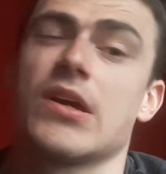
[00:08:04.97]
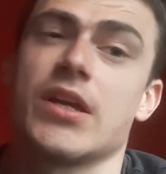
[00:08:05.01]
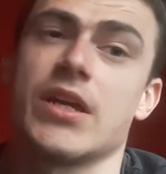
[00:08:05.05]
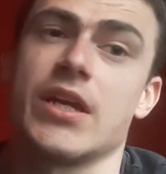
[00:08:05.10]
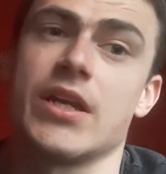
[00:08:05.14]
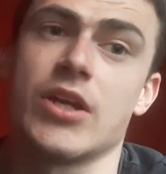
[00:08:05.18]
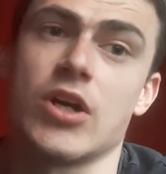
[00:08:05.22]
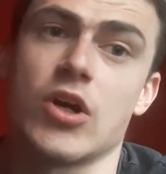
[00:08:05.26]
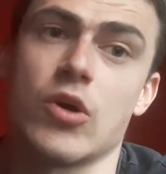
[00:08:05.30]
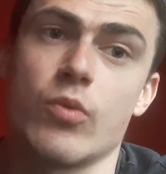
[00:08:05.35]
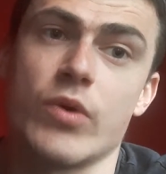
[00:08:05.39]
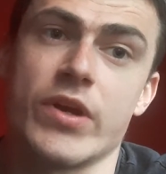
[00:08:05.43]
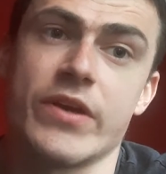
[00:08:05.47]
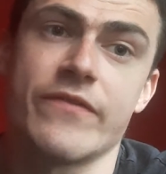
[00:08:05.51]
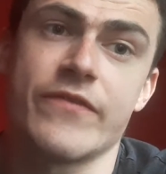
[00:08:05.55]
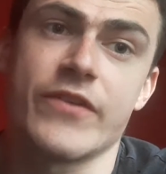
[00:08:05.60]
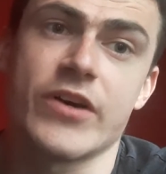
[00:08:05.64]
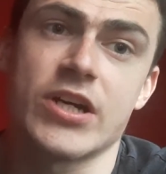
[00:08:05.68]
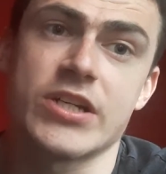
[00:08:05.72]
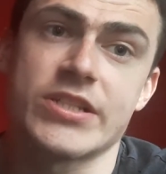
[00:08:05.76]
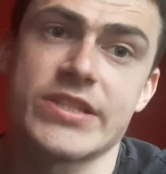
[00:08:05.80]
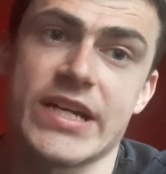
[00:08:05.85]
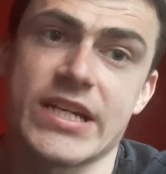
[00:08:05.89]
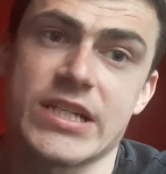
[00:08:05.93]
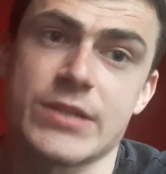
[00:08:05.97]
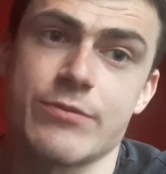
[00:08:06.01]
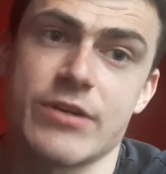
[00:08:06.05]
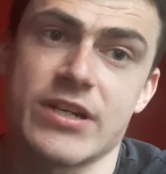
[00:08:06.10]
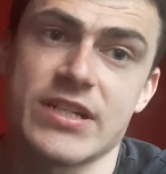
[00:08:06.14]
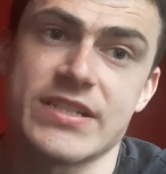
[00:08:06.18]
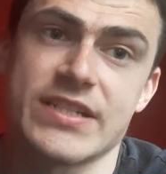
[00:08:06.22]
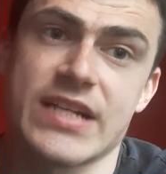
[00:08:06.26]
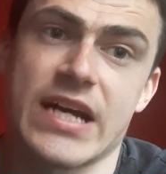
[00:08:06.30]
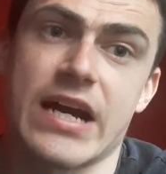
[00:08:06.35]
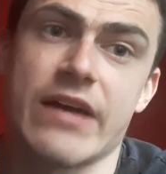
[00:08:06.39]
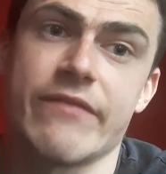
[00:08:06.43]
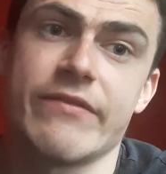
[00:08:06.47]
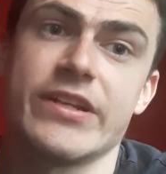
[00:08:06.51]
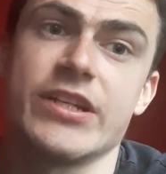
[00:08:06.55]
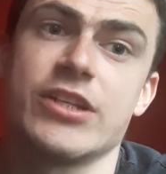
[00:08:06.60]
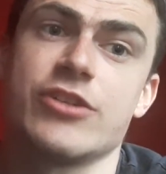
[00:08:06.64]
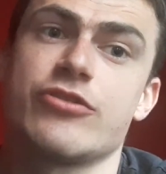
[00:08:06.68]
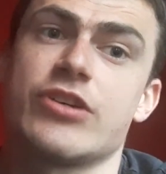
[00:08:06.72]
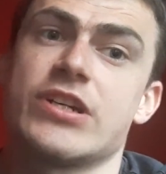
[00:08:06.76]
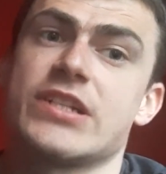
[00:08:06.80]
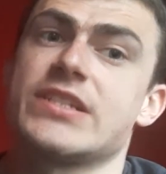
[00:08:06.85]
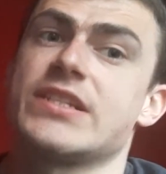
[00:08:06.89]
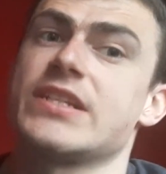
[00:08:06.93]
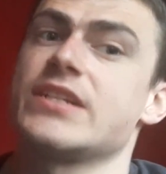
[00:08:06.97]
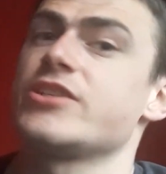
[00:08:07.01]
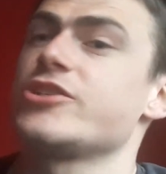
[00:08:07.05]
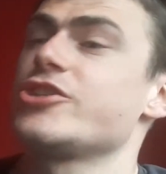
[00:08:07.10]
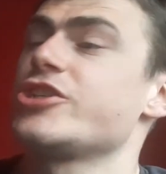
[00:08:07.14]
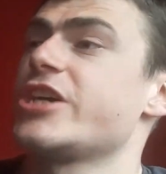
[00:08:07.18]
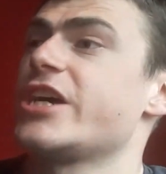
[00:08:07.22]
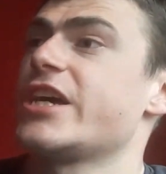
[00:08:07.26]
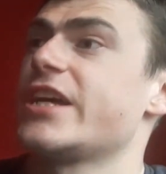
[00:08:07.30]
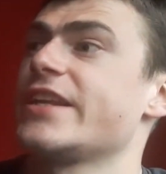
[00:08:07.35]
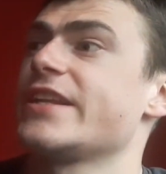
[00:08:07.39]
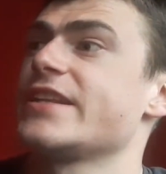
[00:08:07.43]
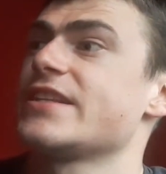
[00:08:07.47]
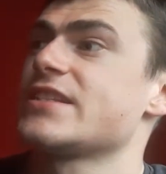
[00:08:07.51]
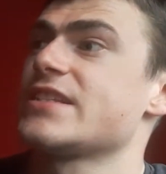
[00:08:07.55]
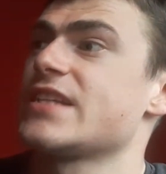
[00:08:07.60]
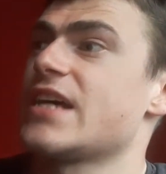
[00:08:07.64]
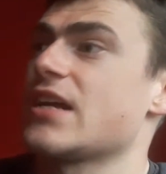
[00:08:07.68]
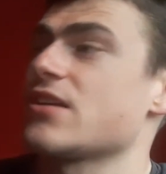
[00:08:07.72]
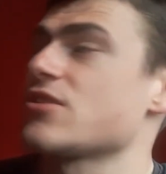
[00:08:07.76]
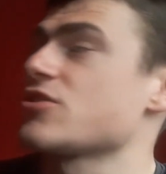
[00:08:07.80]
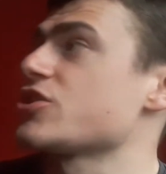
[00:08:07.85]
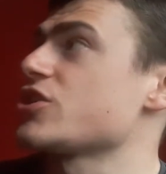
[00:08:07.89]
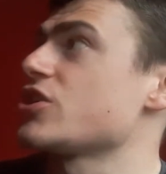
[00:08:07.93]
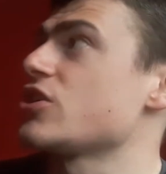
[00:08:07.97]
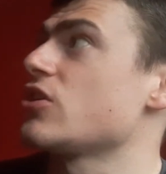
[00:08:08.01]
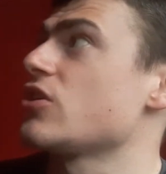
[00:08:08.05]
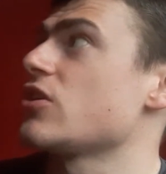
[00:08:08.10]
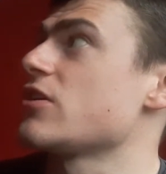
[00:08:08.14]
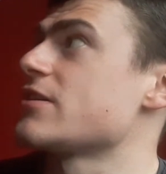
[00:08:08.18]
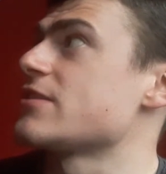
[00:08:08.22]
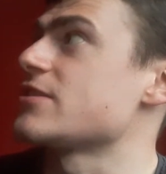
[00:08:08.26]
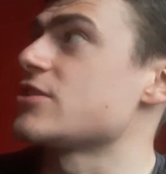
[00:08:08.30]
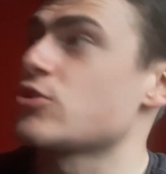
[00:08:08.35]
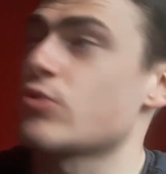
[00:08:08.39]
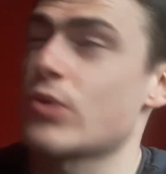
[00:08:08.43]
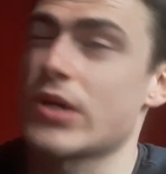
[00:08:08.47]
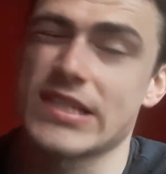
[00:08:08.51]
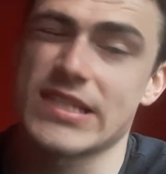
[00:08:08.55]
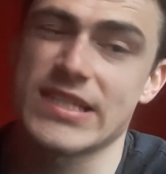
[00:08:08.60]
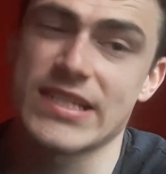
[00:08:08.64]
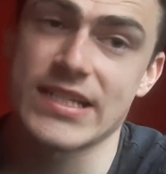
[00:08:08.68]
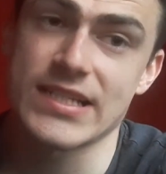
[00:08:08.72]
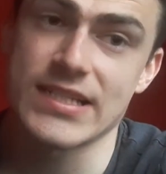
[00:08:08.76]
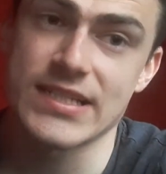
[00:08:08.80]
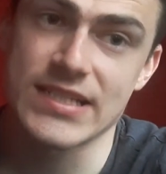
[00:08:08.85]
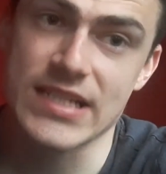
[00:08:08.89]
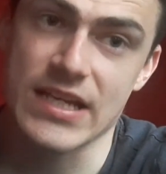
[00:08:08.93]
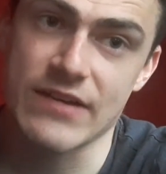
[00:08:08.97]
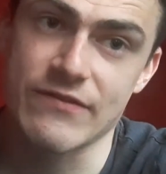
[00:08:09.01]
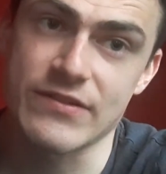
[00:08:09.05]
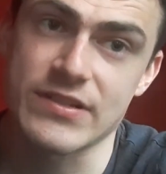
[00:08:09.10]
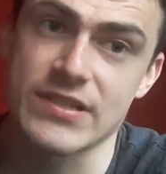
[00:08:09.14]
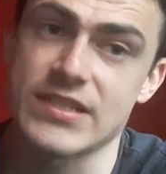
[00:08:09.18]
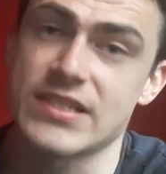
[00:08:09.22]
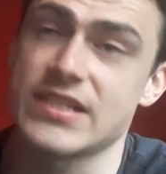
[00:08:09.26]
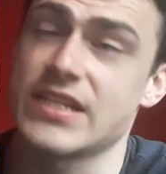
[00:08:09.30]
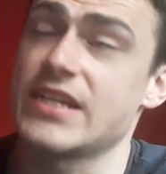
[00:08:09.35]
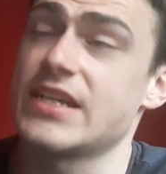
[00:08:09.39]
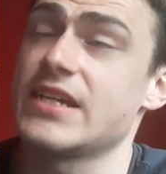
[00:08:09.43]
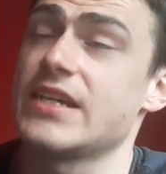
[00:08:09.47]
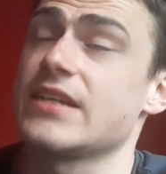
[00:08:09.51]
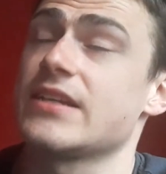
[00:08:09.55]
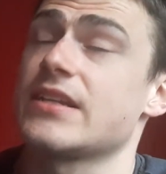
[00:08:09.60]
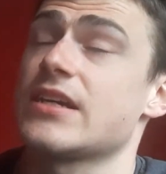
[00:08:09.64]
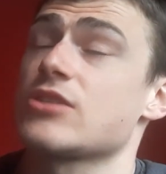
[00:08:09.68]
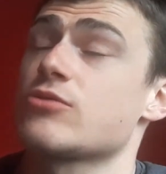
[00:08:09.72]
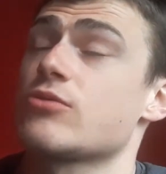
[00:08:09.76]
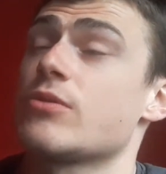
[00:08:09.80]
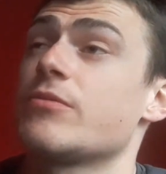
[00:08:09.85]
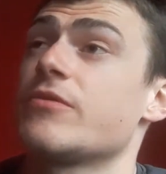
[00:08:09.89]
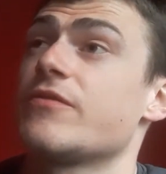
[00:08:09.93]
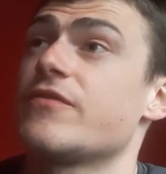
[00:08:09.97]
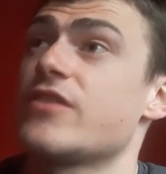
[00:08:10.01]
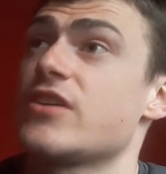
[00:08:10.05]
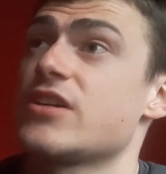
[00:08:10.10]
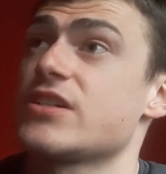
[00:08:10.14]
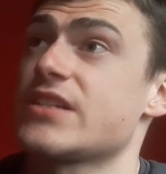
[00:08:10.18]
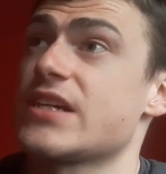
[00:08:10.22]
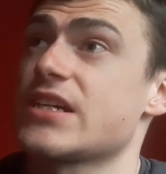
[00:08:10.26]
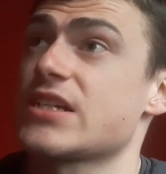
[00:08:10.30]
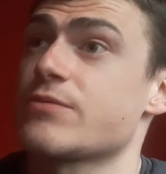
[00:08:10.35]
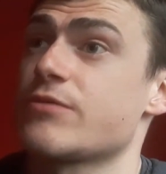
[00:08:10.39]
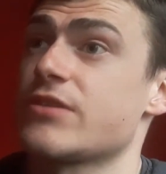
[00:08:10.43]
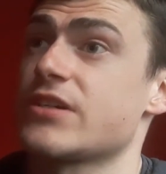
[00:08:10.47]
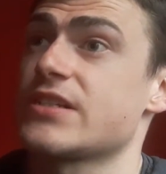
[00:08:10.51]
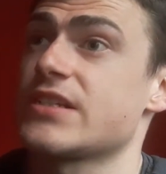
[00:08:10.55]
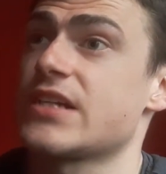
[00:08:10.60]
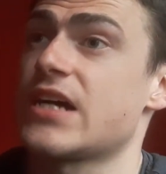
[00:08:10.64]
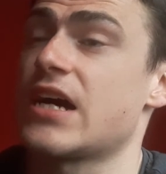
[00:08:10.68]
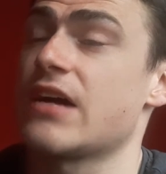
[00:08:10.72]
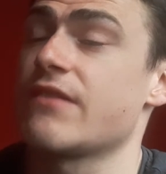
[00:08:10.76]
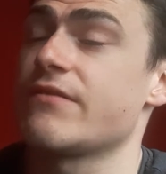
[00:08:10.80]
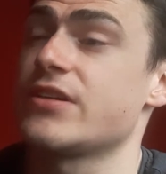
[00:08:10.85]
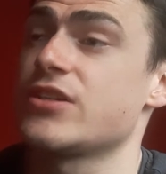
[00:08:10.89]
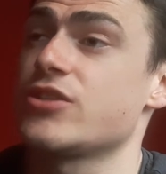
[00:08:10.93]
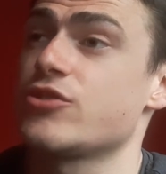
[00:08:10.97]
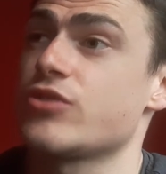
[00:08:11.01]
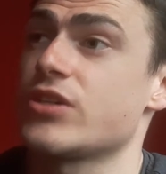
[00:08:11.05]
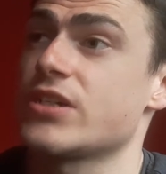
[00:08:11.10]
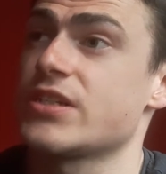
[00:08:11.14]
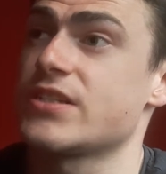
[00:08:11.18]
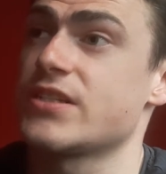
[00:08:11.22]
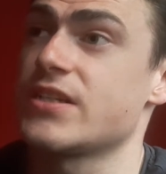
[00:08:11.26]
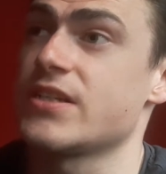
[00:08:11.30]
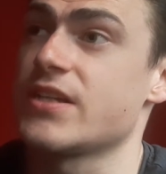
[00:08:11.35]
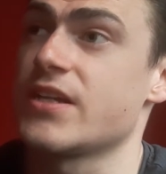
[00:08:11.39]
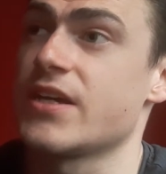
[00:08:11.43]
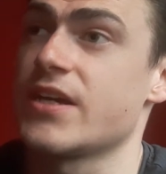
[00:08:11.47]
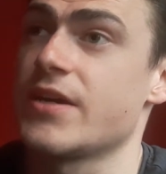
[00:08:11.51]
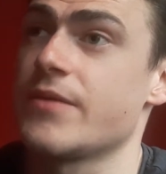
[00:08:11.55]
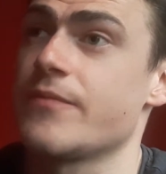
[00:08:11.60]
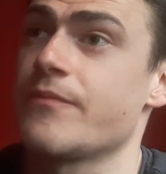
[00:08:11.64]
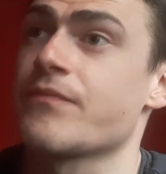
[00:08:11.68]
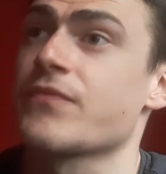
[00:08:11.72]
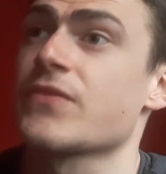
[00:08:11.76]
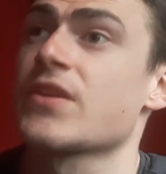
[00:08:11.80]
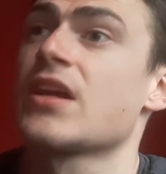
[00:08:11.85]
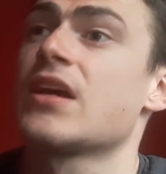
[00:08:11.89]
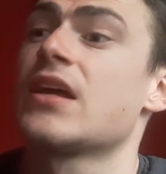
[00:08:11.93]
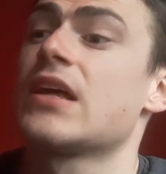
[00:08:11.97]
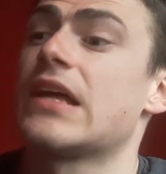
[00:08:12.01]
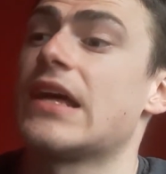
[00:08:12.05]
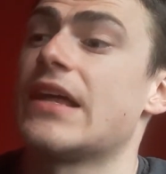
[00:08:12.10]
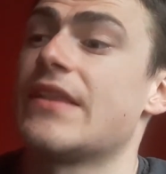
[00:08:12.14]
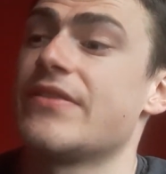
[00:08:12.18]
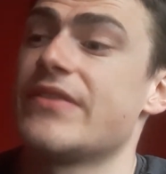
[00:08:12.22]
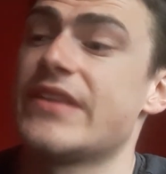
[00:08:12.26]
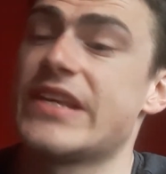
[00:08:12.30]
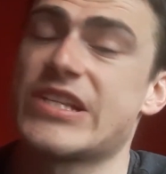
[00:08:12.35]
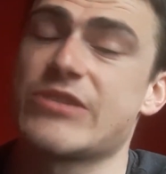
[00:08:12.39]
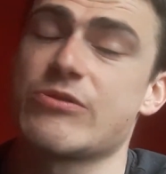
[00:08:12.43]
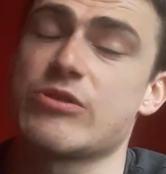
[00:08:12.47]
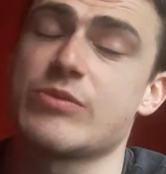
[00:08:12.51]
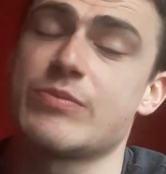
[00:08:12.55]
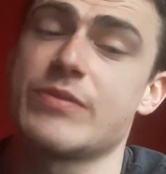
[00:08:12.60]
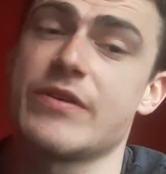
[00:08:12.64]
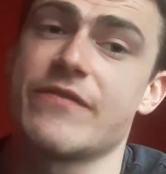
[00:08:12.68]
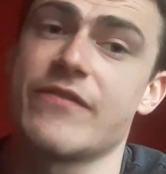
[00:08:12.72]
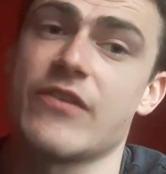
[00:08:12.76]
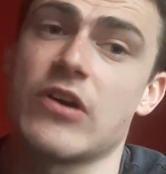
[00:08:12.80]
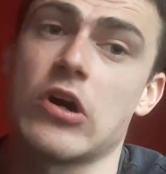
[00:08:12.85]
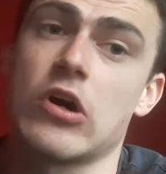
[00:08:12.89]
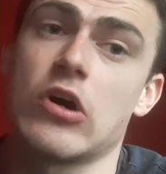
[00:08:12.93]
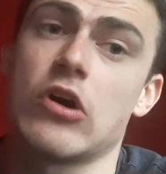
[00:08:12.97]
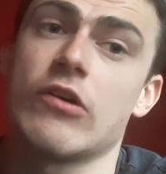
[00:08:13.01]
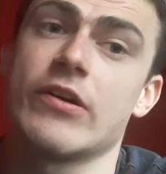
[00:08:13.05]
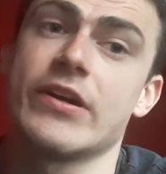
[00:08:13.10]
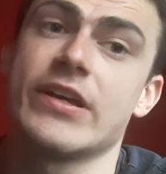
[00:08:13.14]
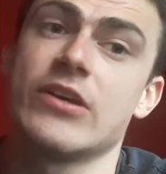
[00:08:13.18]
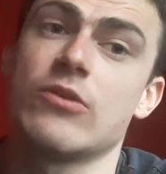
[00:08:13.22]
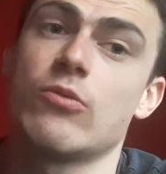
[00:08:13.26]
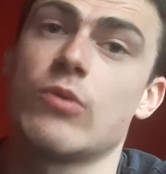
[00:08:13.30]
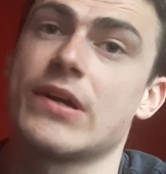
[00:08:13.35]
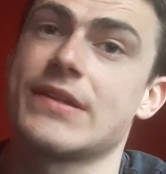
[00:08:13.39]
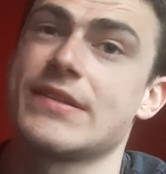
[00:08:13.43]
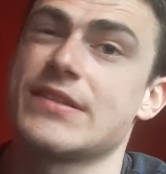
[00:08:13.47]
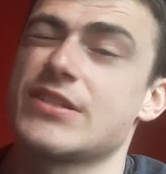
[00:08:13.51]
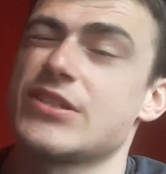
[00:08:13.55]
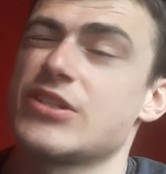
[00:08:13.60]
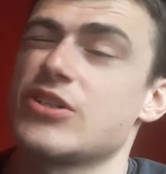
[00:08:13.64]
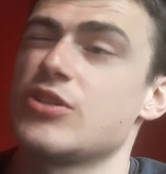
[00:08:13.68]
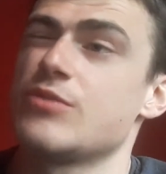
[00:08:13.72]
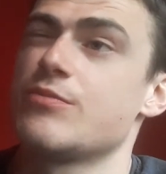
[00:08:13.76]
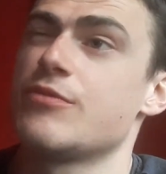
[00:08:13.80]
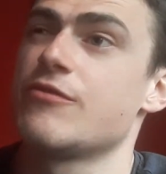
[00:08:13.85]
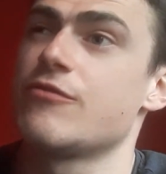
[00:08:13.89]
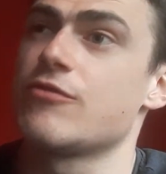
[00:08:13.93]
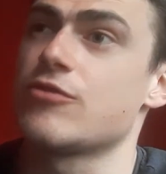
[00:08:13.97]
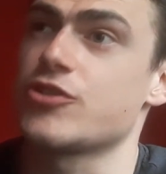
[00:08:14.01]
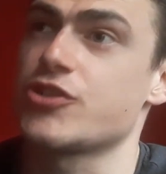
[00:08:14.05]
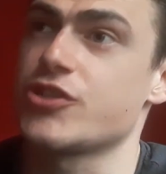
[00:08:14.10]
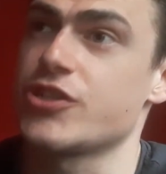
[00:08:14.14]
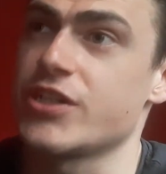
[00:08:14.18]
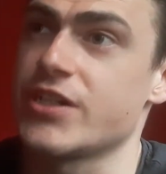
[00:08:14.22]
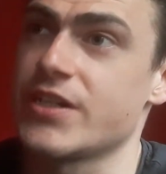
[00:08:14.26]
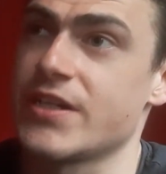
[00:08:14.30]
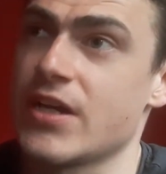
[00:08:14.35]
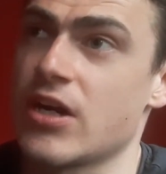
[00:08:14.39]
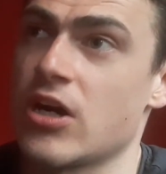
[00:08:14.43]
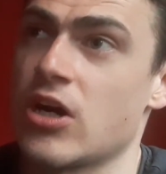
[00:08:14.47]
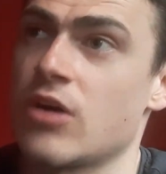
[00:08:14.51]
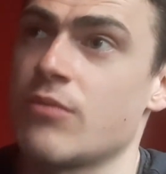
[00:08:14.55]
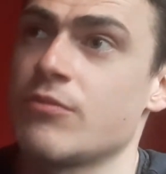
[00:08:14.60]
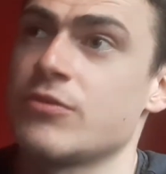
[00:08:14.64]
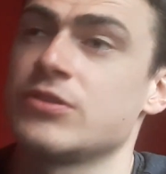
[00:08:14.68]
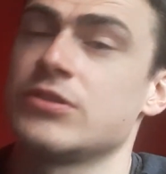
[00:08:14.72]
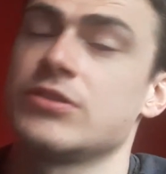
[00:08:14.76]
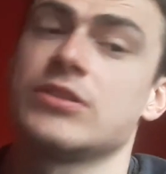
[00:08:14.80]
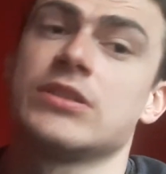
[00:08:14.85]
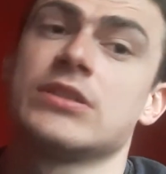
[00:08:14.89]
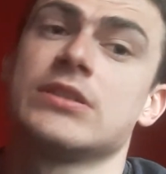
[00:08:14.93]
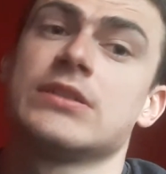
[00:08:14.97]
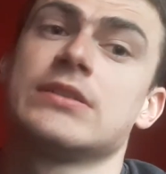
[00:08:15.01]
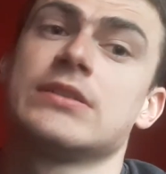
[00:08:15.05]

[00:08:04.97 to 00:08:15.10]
You know, we first expressed our interest in Jadon Sancho in 2017. That's when we first expressed our interest in him. And this was before he went to Borussia Dortmund.